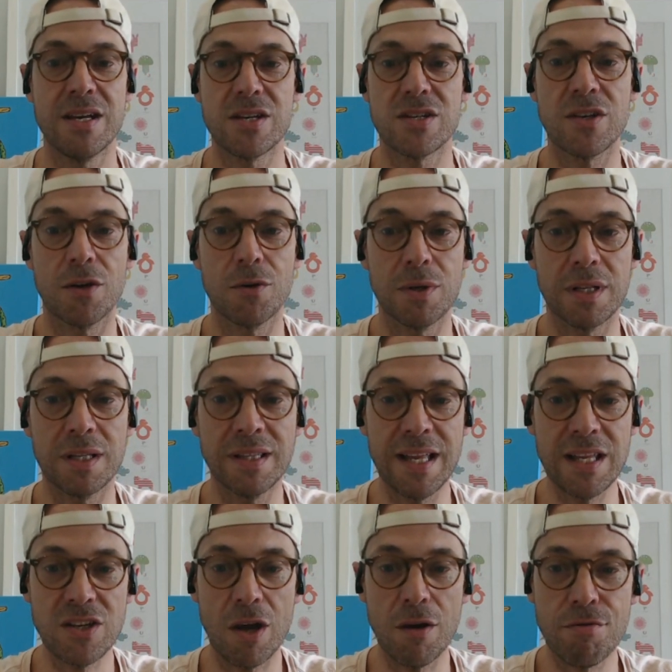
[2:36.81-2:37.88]
So
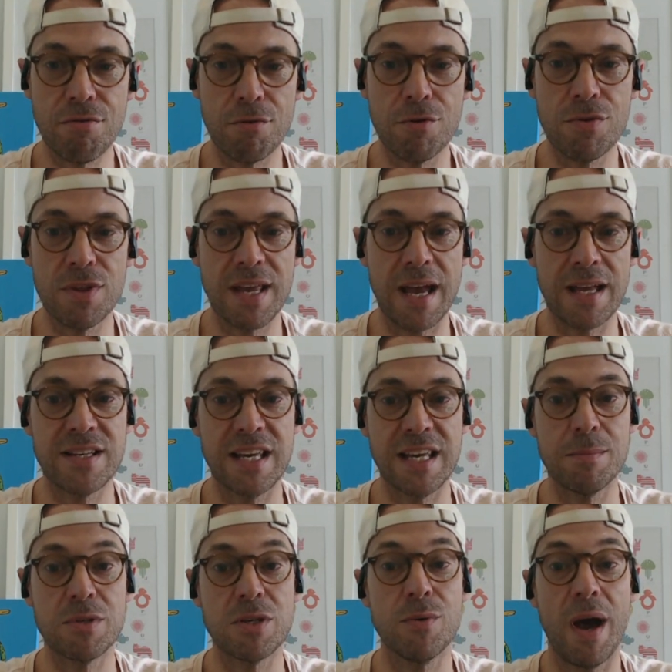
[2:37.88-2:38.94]
let's go through the
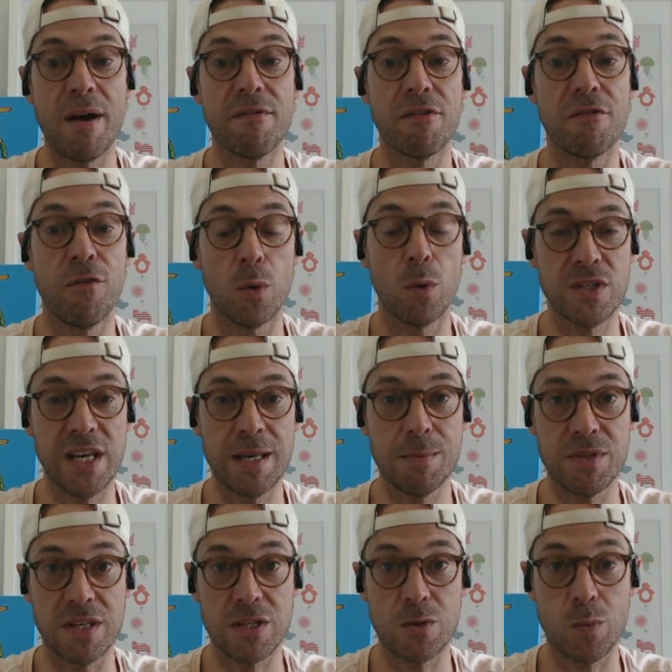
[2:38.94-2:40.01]
teams who have 4
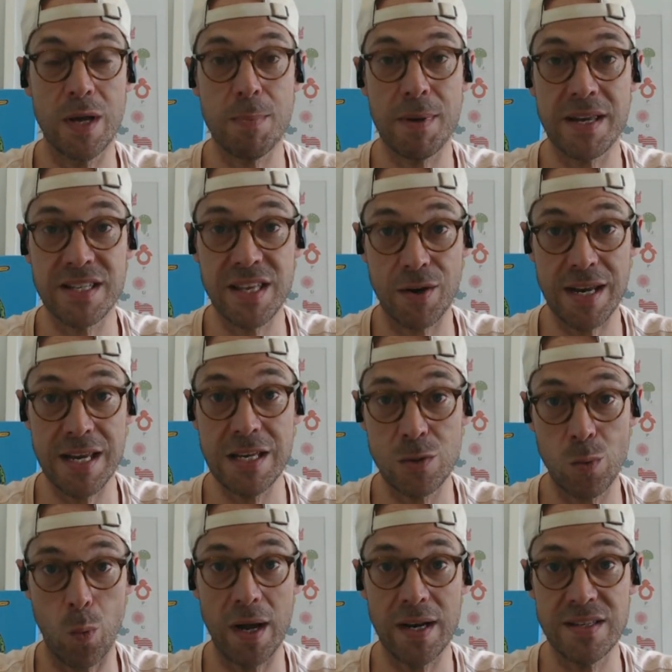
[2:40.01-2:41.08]
teams this week, because there is
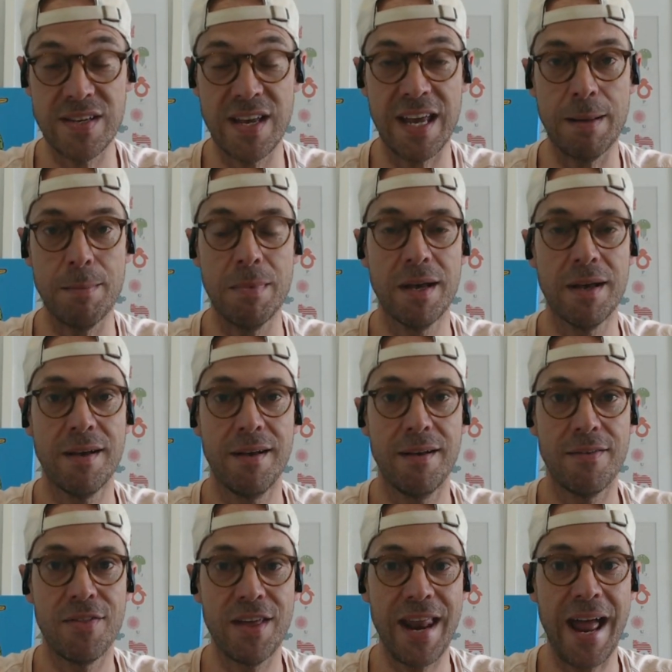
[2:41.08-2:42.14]
one team that